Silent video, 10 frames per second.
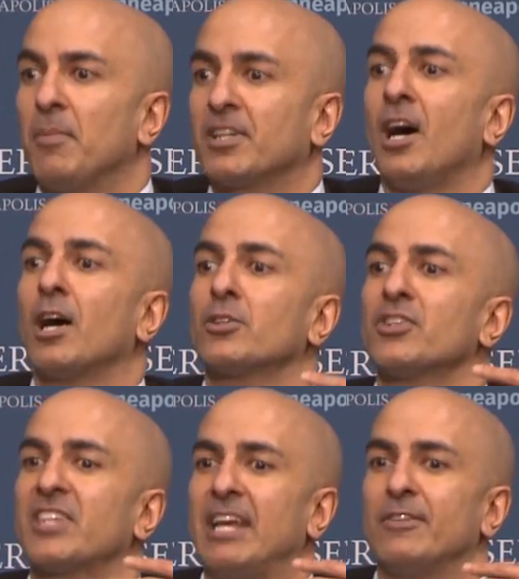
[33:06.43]
But
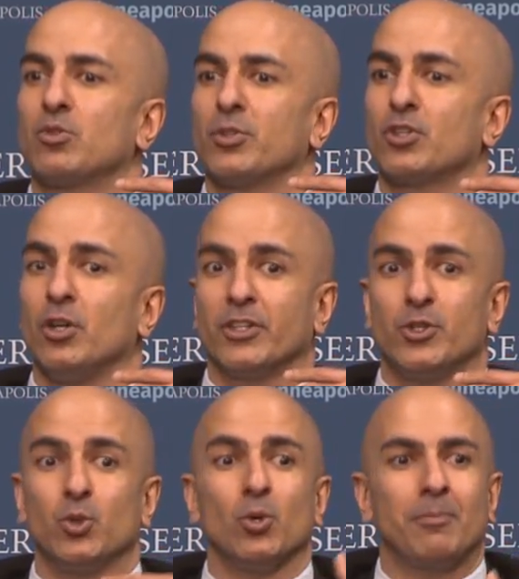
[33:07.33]
Congress gave us what's called a
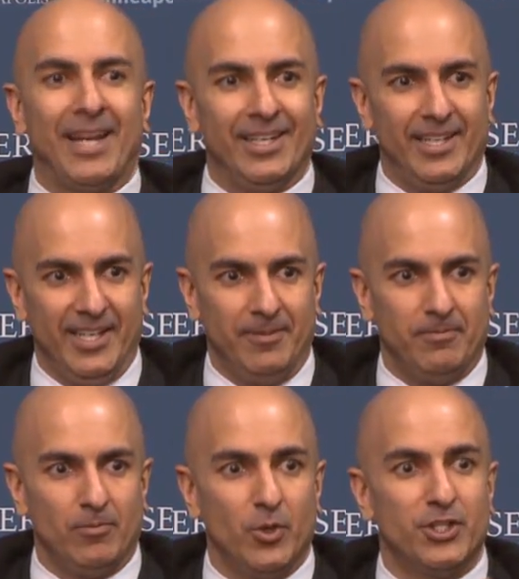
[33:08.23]
dual mandate,
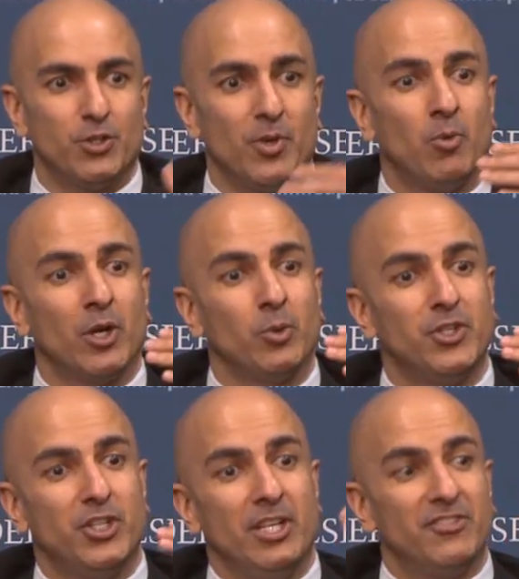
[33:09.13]
which is we want to
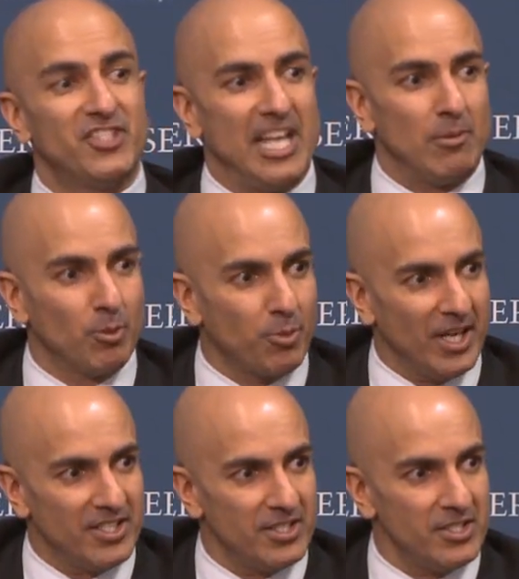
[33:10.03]
achieve stable
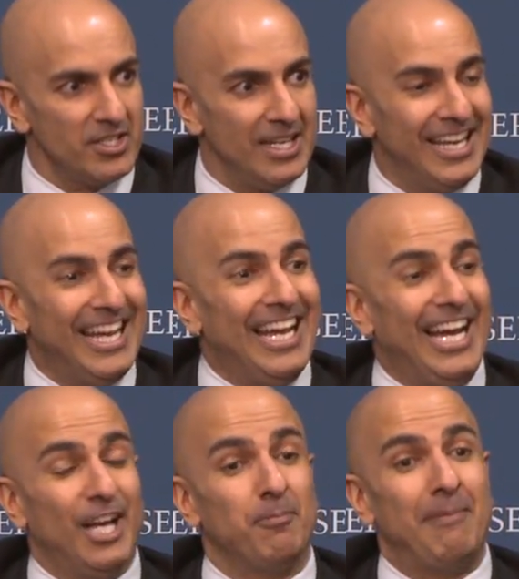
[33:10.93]
prices
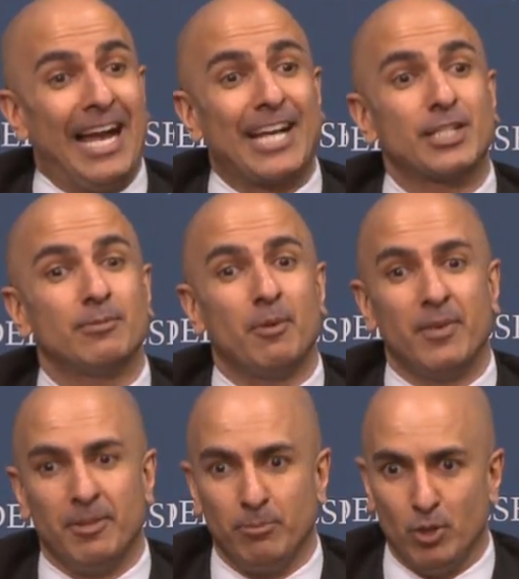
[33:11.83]
and maximum
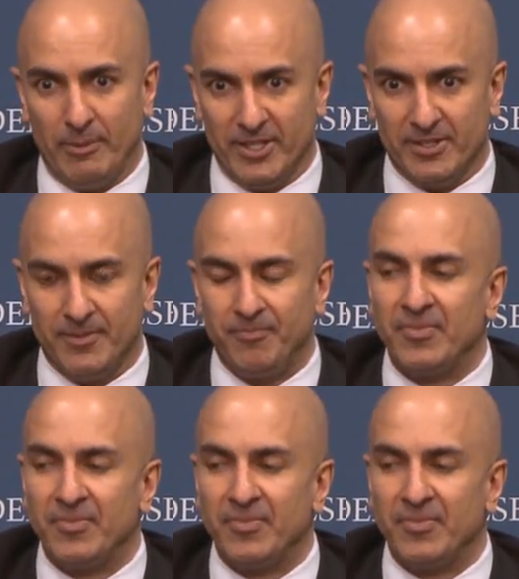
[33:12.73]
employment.